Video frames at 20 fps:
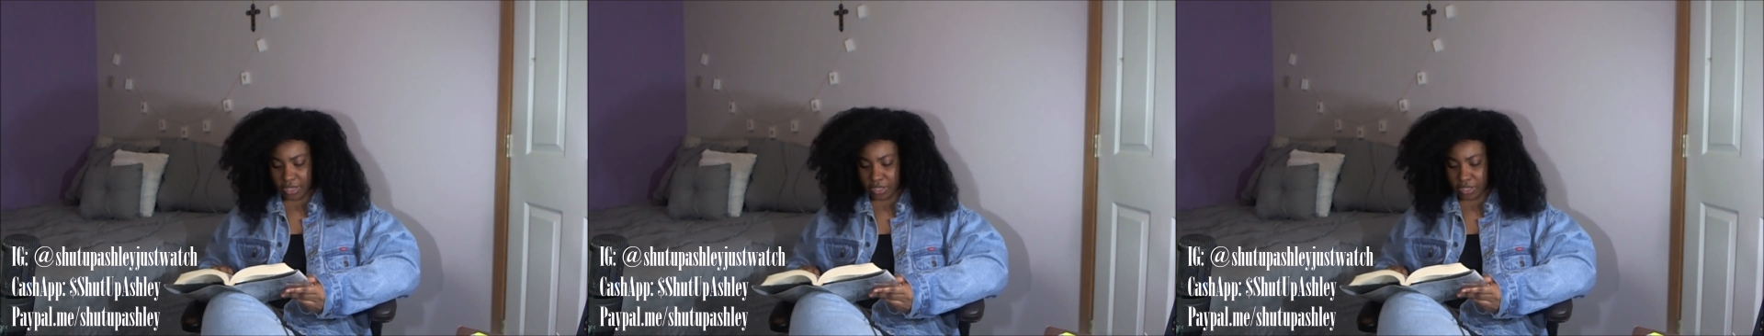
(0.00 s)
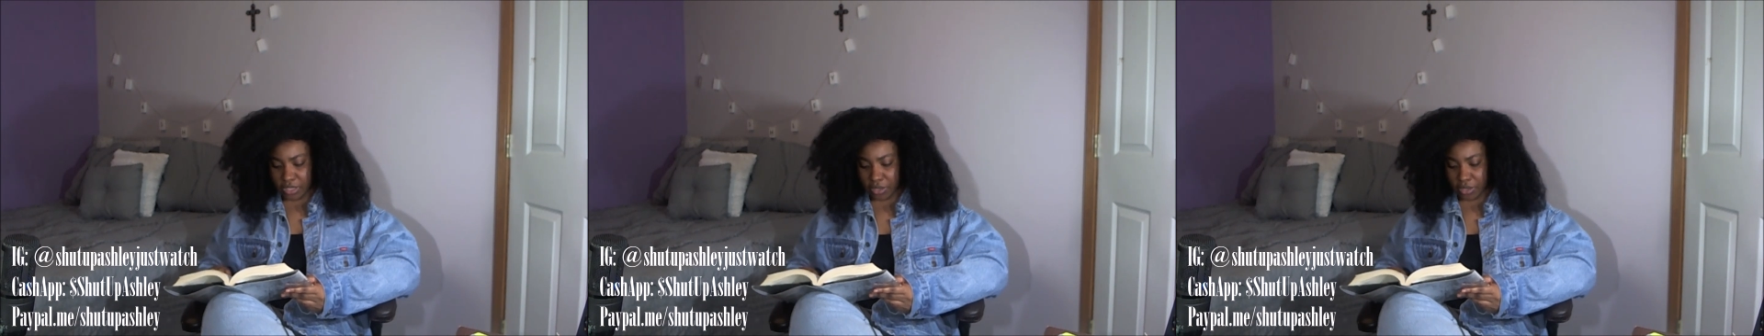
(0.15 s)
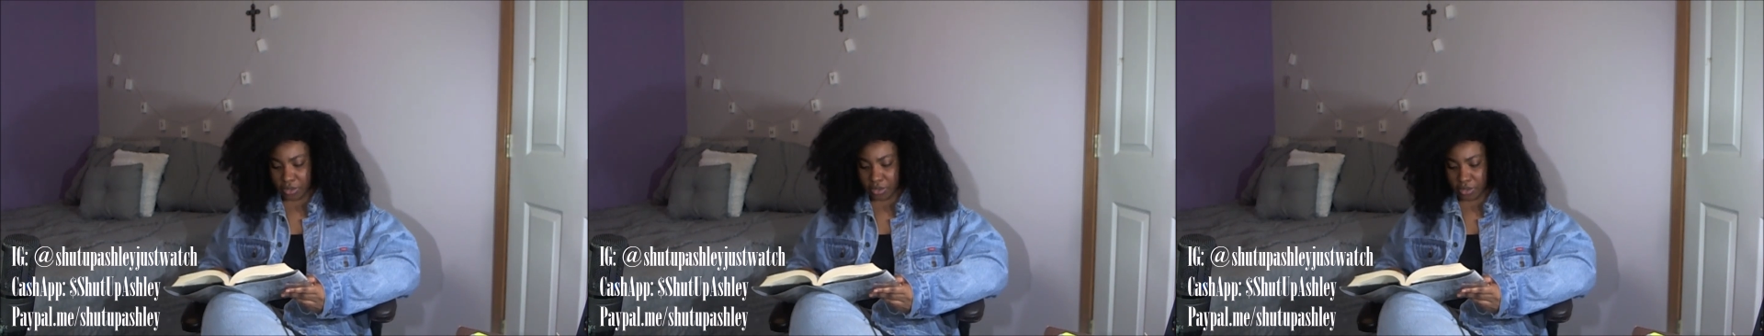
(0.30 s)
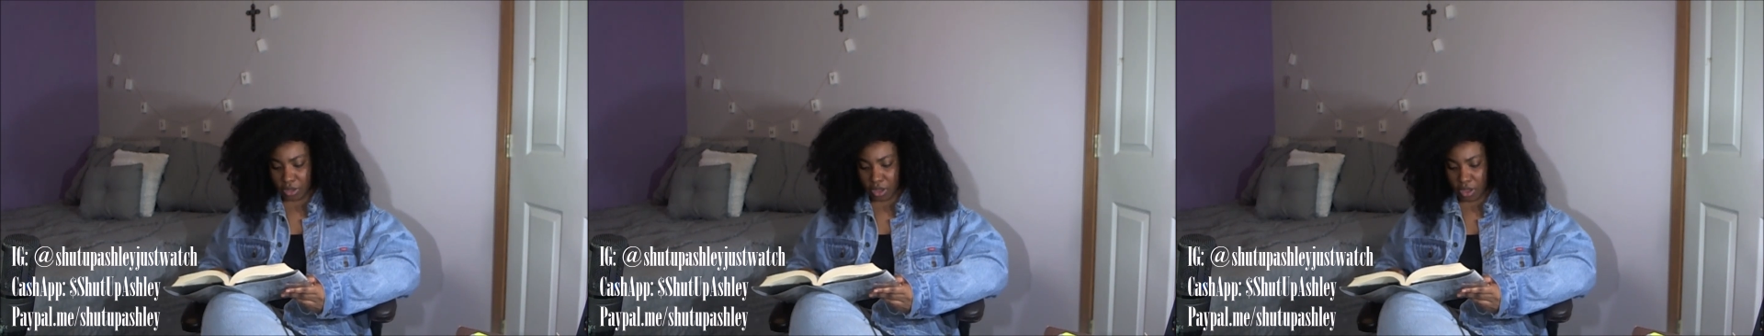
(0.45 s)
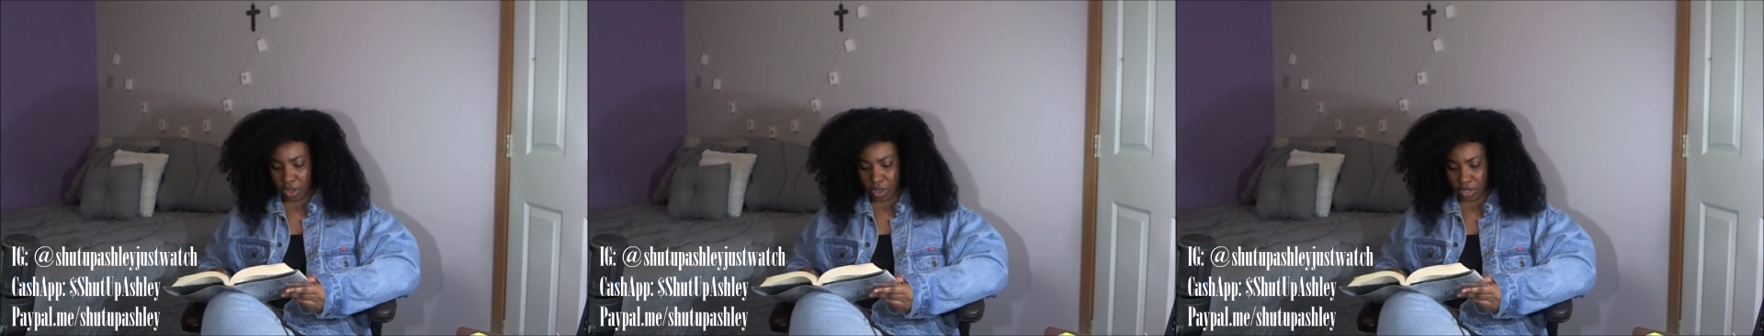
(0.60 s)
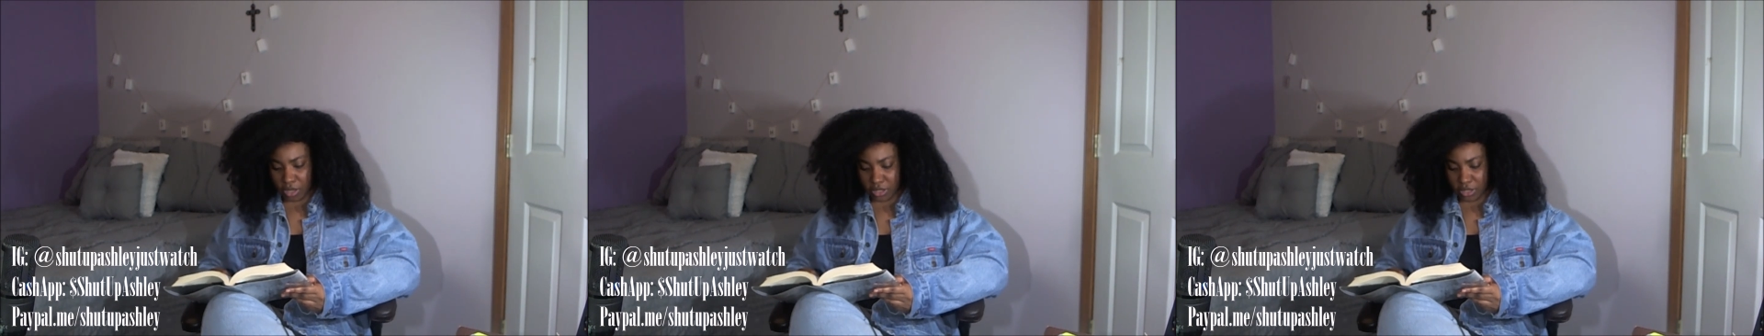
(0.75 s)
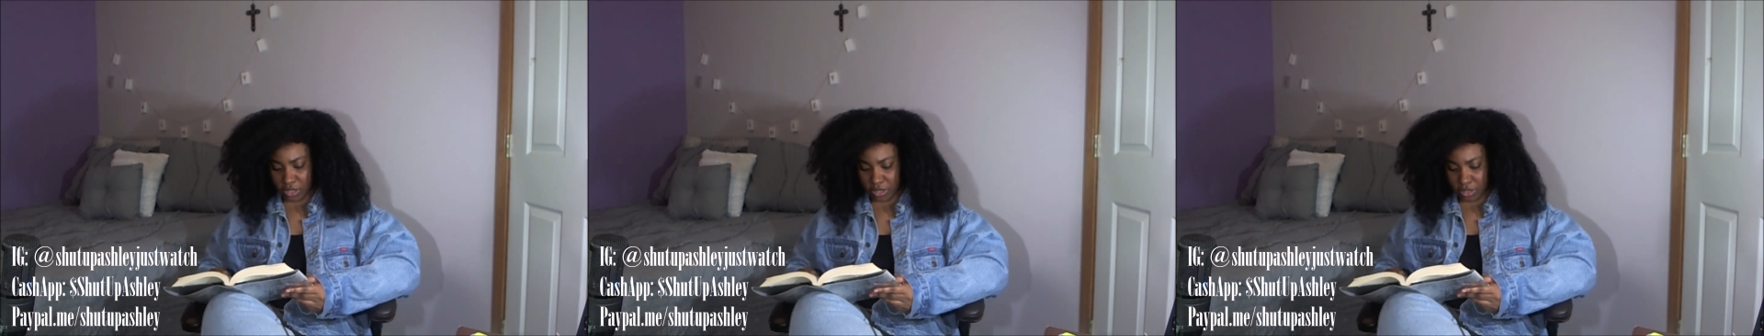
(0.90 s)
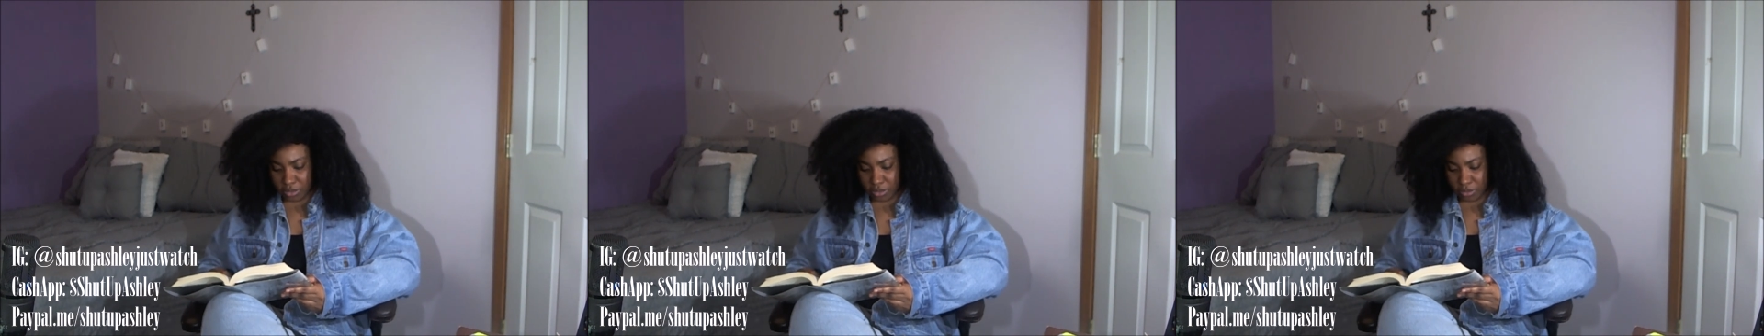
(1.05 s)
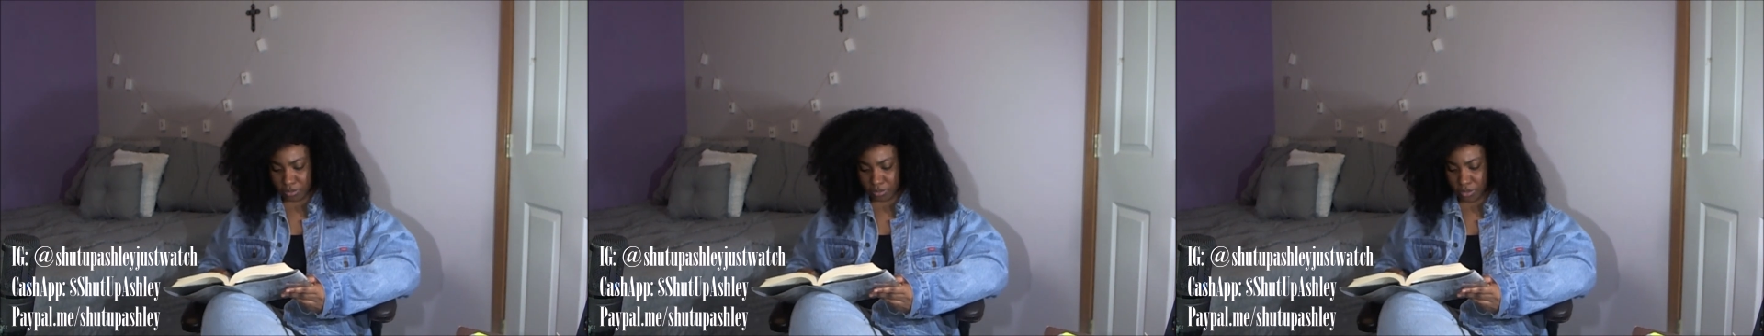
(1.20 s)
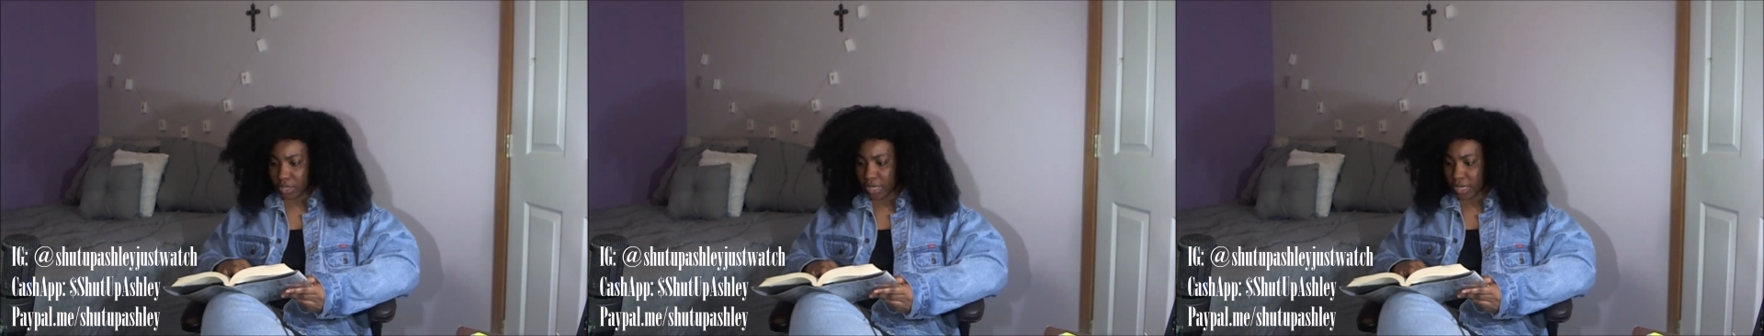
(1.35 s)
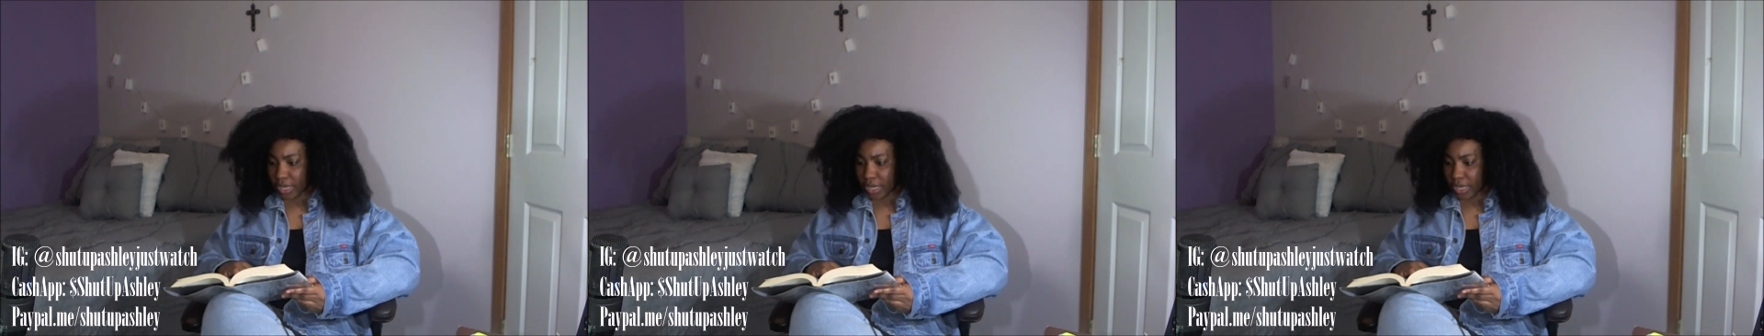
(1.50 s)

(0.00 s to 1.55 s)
continued to haunt him.